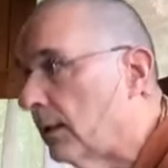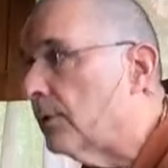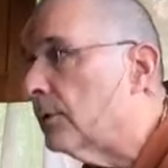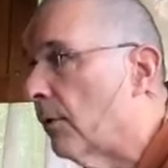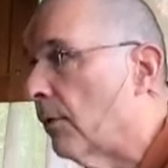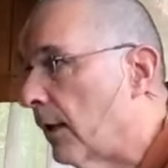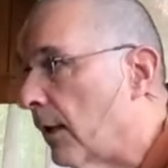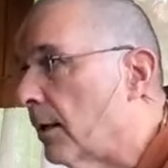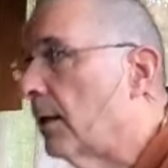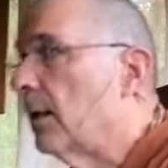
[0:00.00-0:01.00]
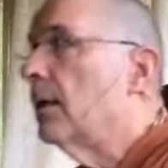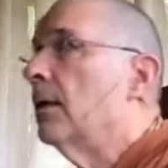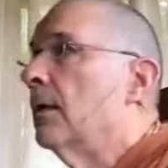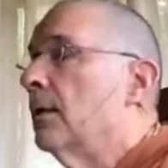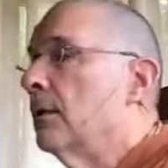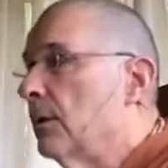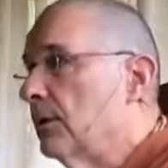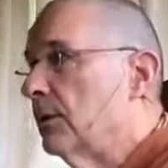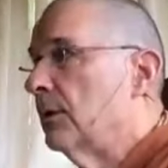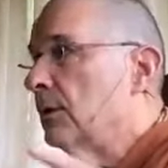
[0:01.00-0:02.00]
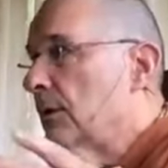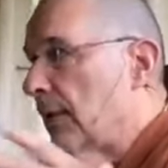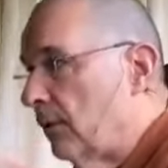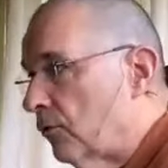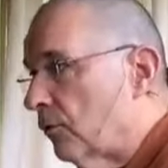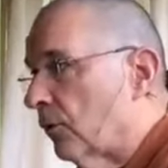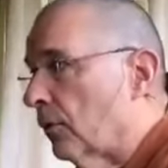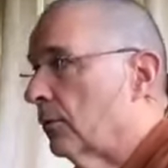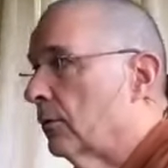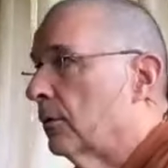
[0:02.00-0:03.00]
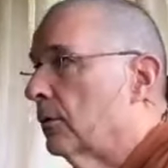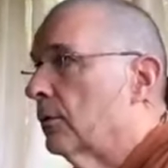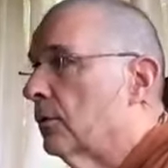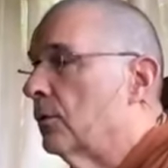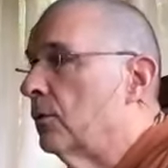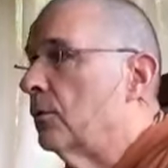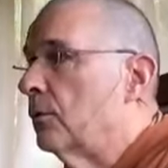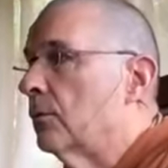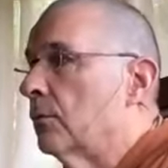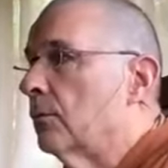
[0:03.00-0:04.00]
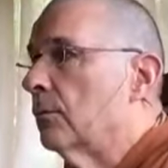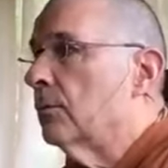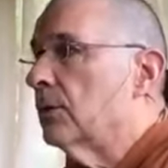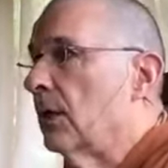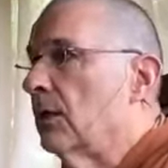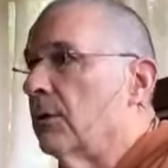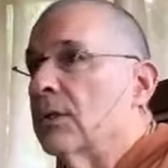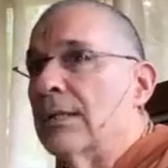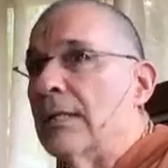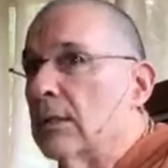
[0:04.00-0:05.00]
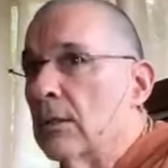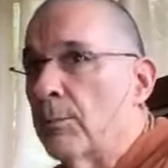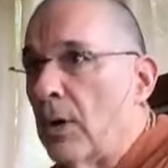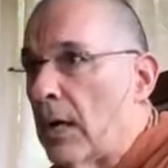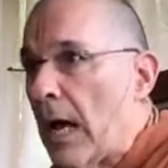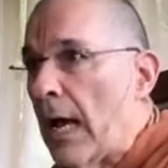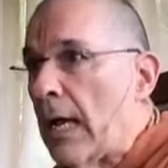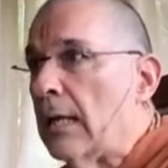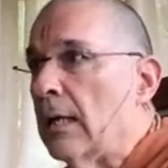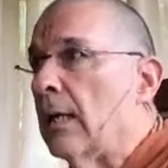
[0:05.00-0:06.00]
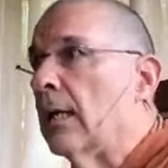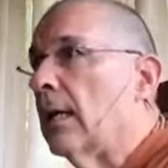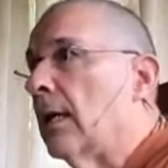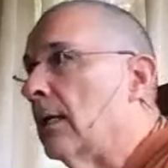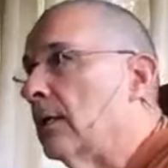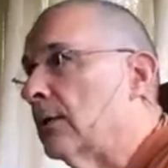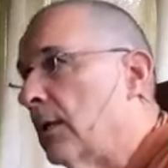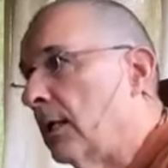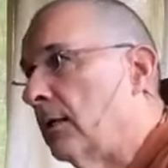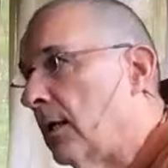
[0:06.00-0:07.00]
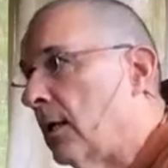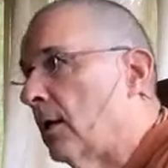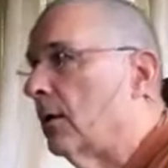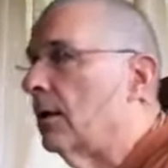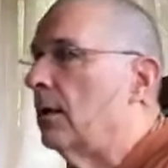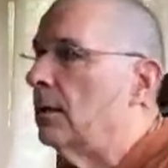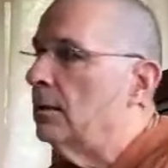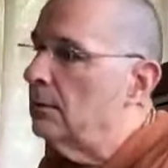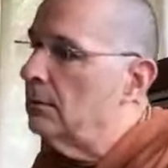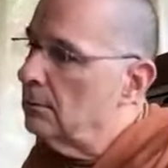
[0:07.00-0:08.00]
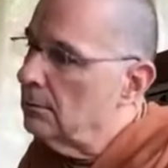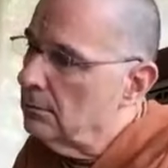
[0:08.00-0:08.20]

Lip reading: is that this is central to Sakya-rasa. It's pranay is not there in